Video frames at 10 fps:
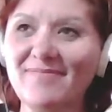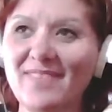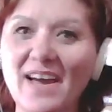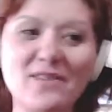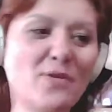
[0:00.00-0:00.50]

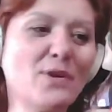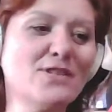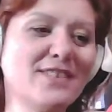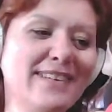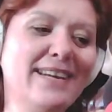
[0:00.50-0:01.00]

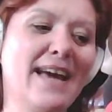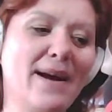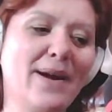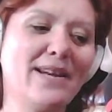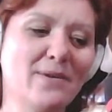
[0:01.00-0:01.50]
Unfortunately, now
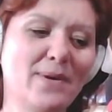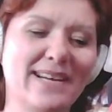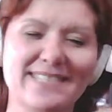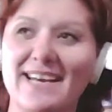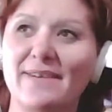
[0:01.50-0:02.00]
I know what
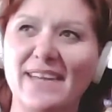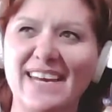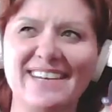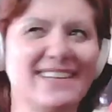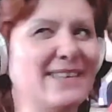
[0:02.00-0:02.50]
I sound
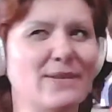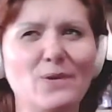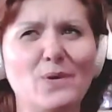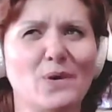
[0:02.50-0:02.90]
like, and ooh.